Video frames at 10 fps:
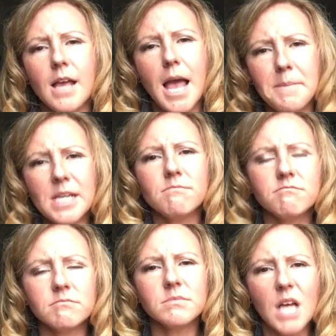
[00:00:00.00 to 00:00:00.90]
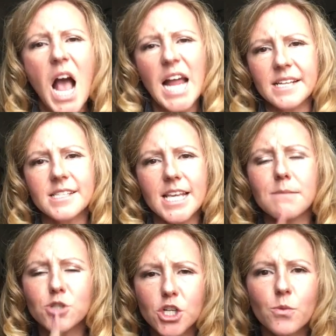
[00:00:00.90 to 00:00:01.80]
I mean, honestly,
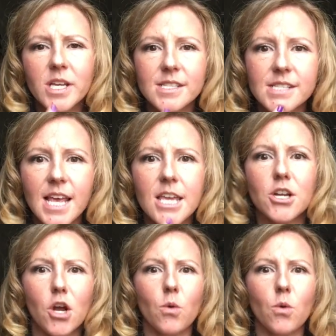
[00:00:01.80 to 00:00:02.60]
I'm sure we could say,